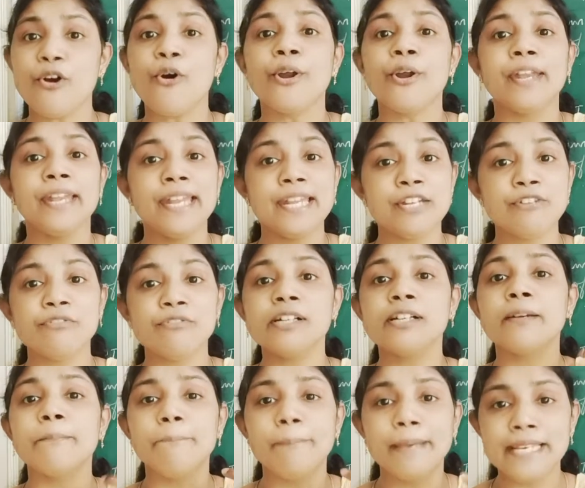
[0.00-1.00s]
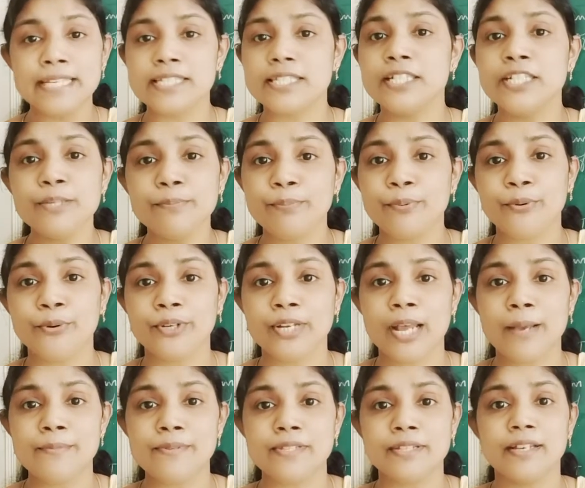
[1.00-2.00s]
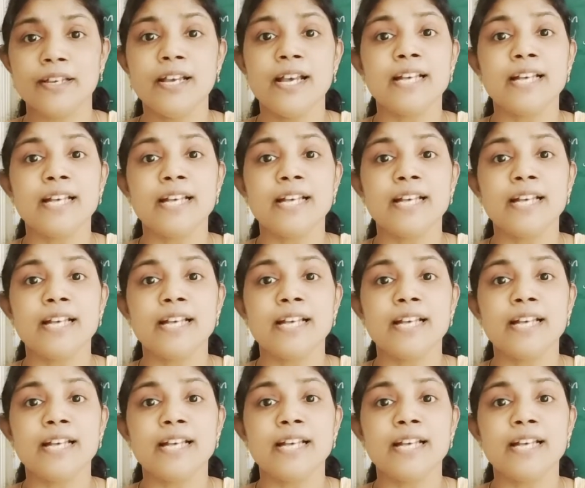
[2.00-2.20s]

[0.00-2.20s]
or network based programs.